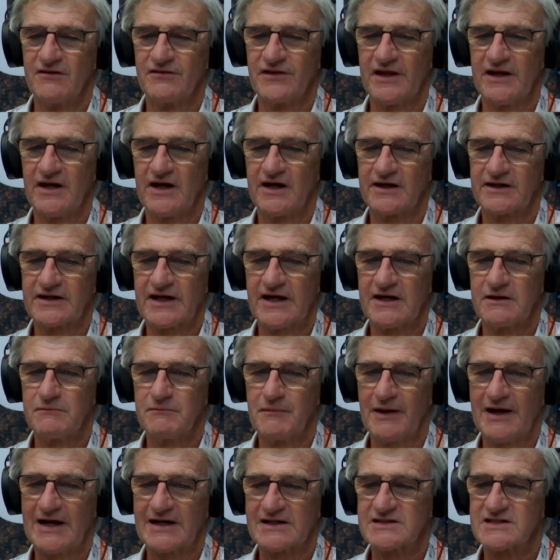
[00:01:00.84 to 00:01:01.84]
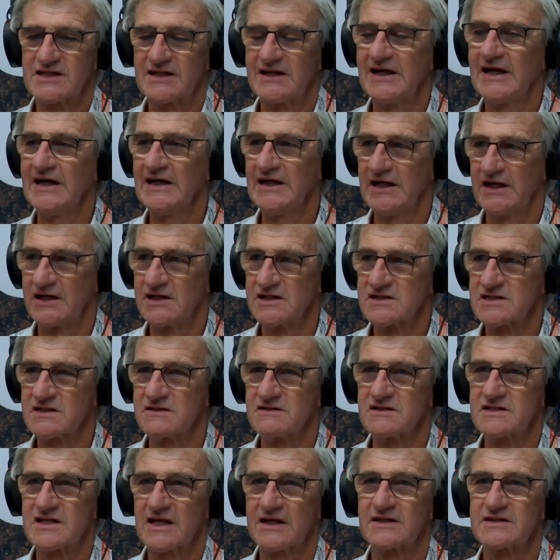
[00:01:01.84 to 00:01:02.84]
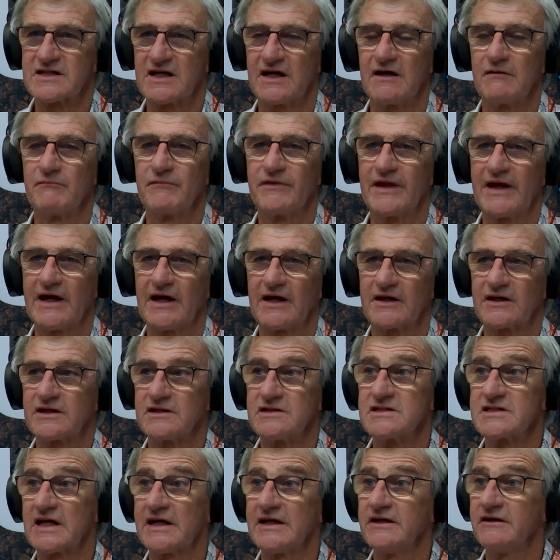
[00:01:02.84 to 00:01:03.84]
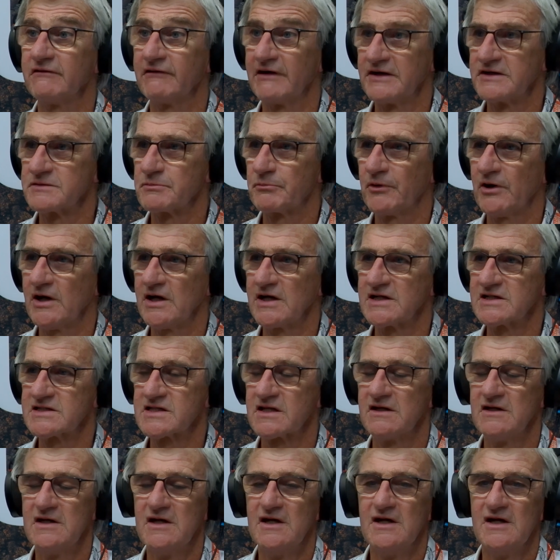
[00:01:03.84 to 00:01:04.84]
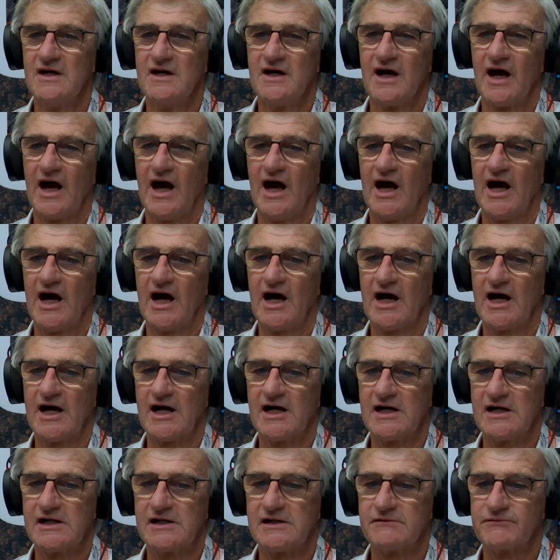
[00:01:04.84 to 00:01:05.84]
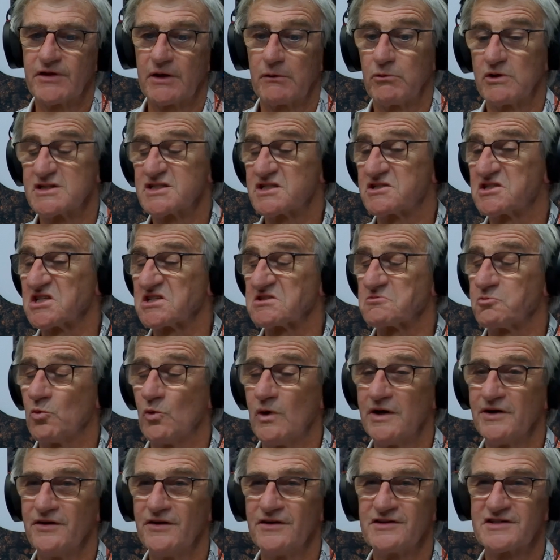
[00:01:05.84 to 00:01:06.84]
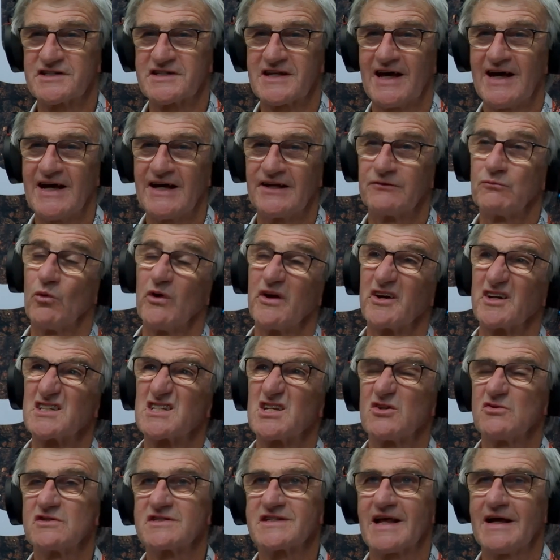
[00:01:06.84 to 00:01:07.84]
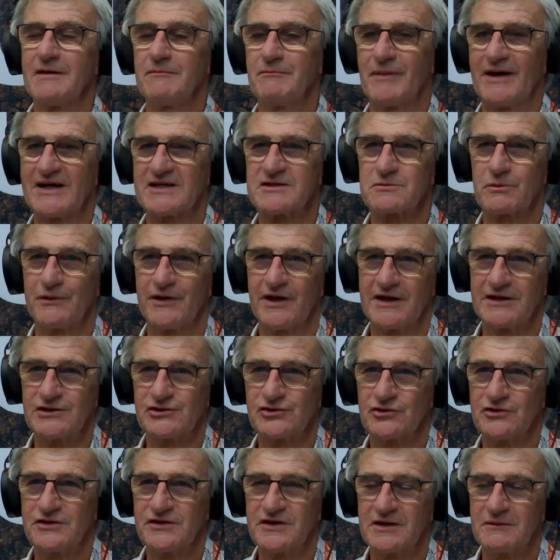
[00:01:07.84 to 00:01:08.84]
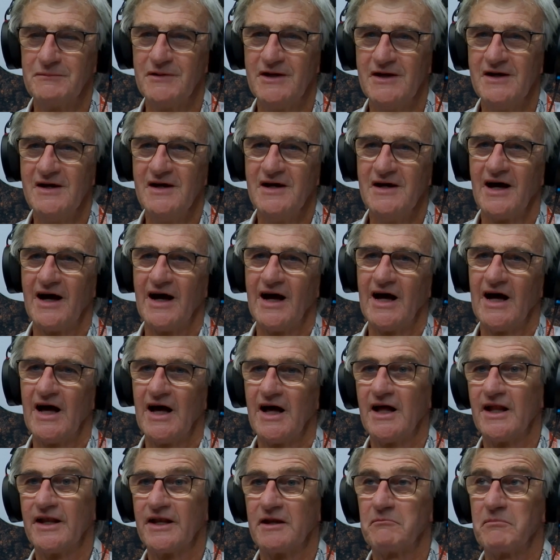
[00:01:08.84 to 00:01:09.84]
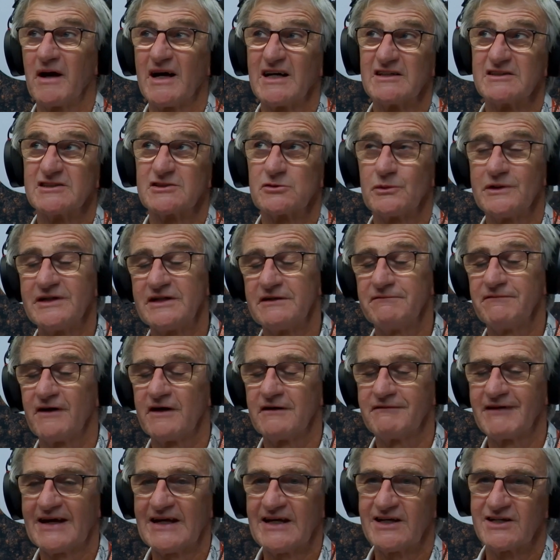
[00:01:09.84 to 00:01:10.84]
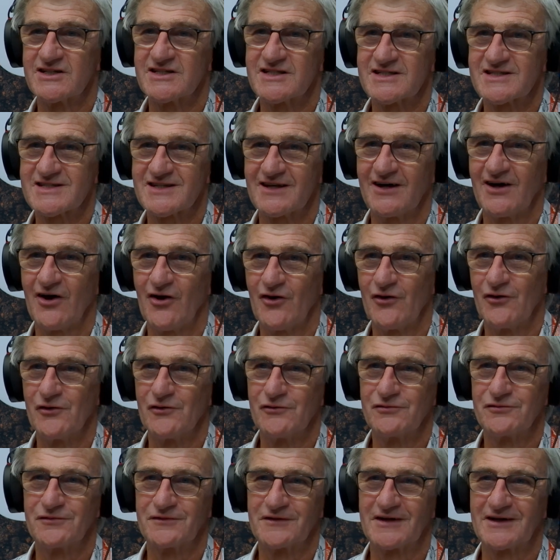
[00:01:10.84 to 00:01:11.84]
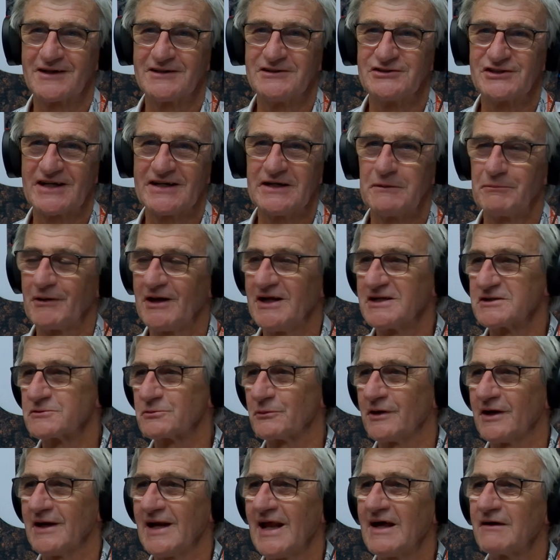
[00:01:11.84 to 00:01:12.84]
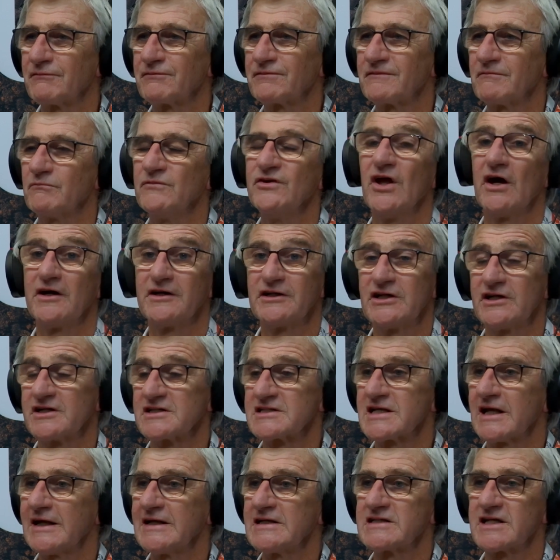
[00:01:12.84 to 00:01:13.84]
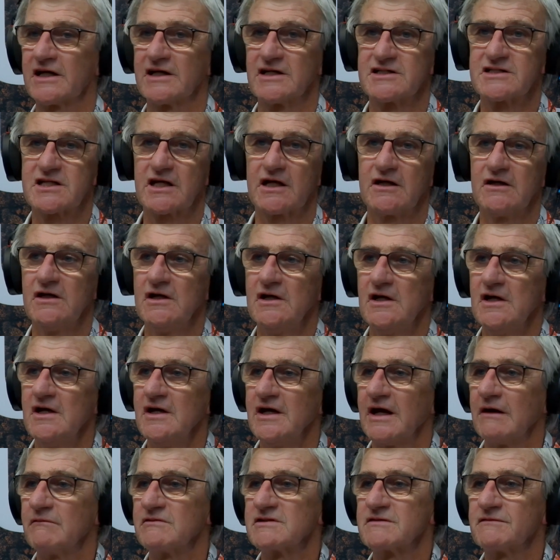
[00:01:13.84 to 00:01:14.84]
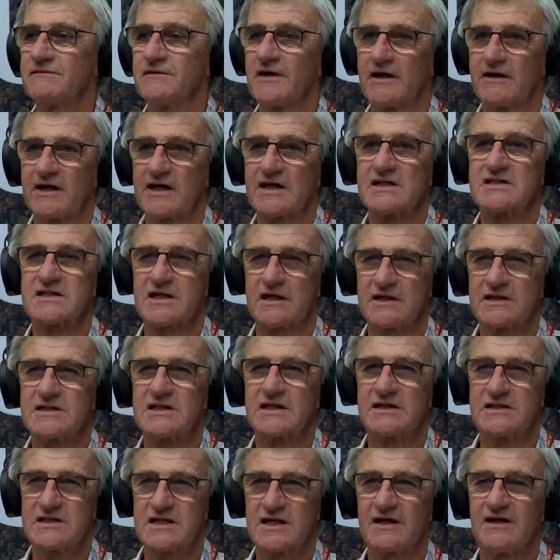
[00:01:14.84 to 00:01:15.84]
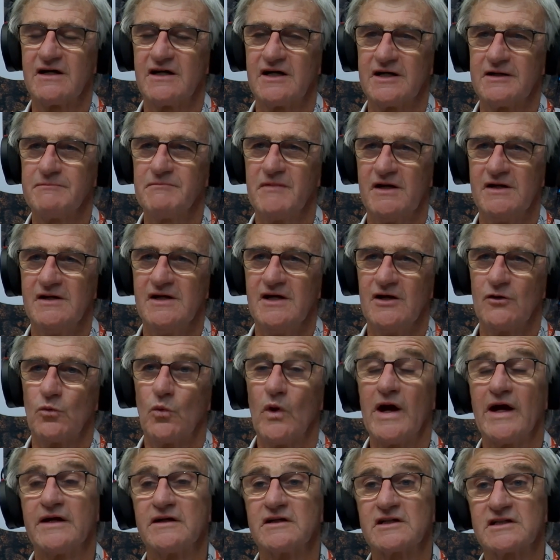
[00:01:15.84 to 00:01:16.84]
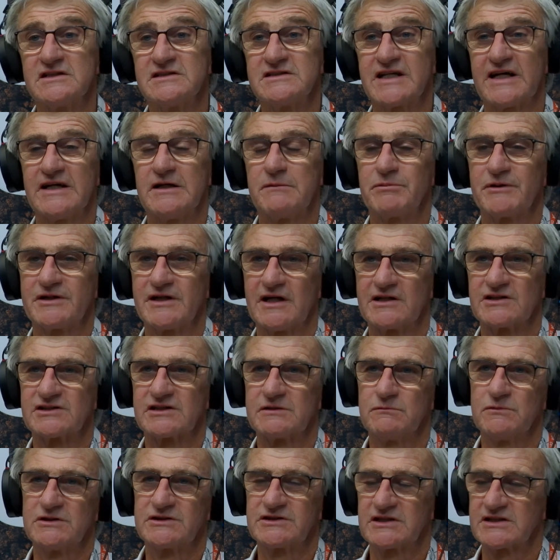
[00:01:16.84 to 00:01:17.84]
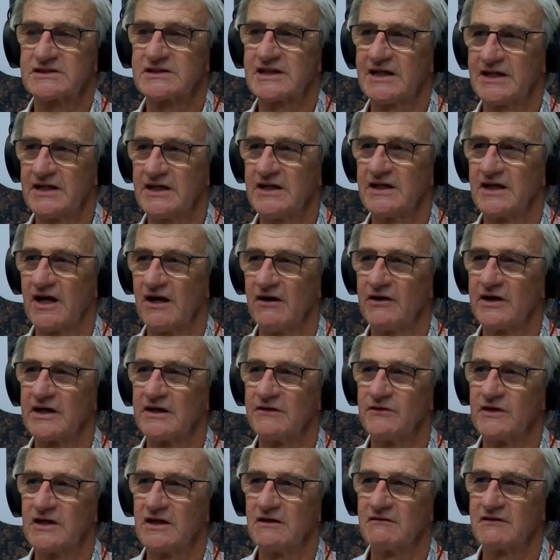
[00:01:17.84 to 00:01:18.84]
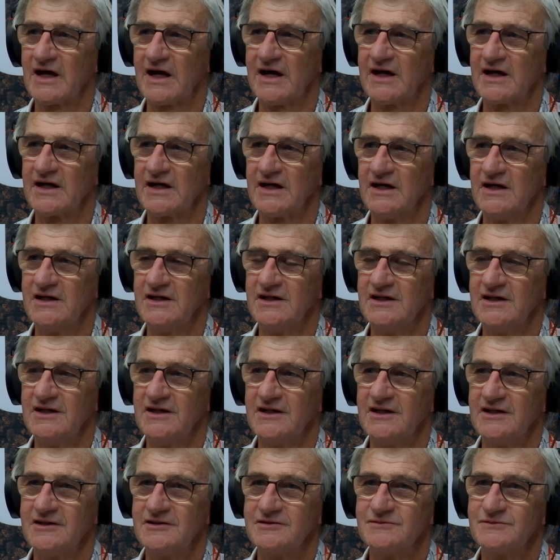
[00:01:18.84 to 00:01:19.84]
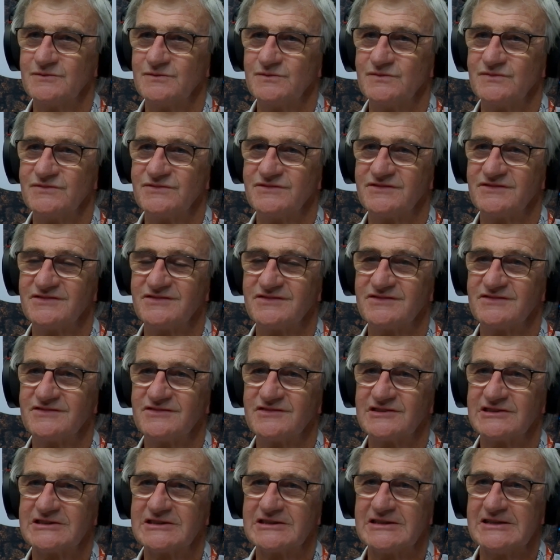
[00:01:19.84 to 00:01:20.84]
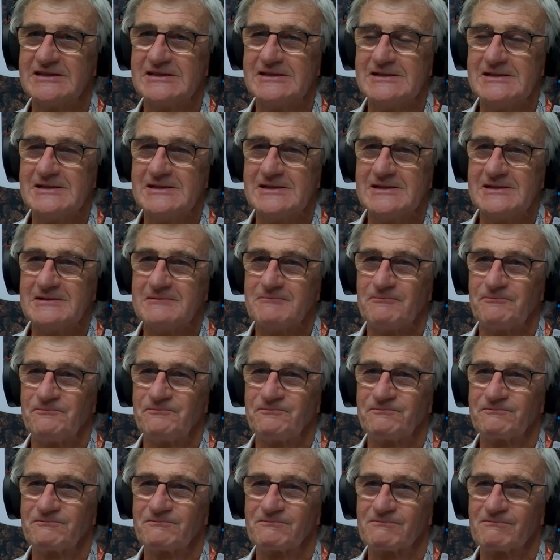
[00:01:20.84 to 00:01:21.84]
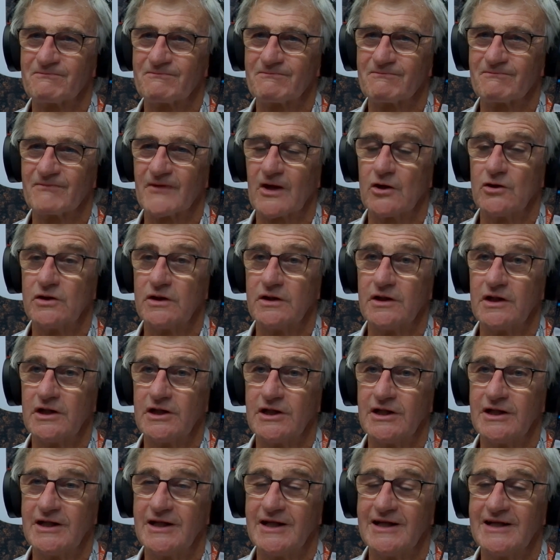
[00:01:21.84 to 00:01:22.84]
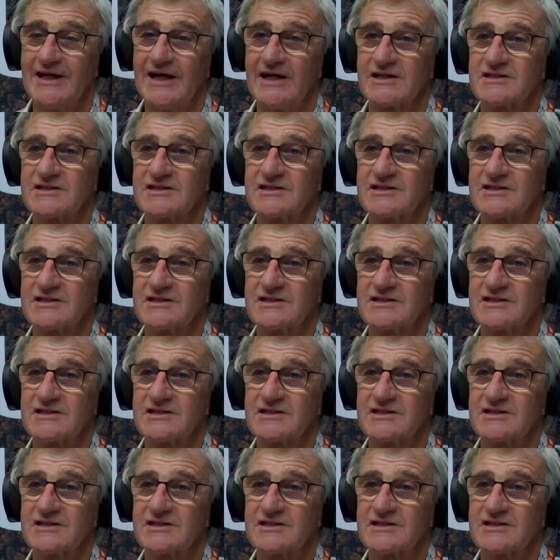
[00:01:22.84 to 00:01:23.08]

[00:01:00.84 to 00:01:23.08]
Then I came back to Hilliers and set up their container enterprise. There was just one or two sand beds when I joined them, and about 25 acres of container plants when I left 9 years later. So it was a very exciting time when container production was just getting going in the UK. So is that quite a technical thing then? I mean, I'm not a gardener.